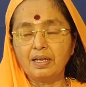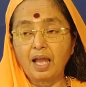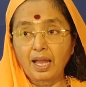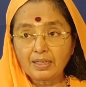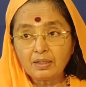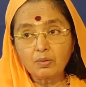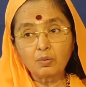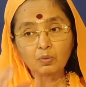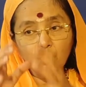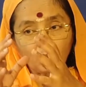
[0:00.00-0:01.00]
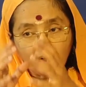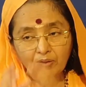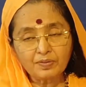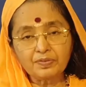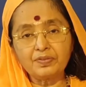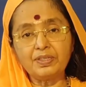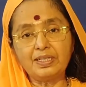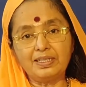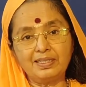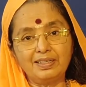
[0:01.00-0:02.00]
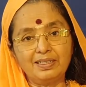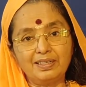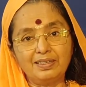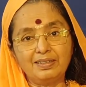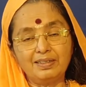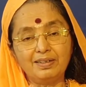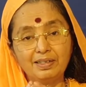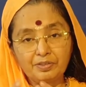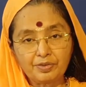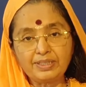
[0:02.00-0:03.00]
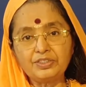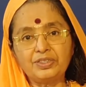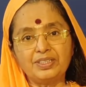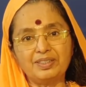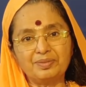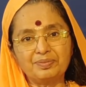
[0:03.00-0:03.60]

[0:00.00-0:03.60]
and one of the literature,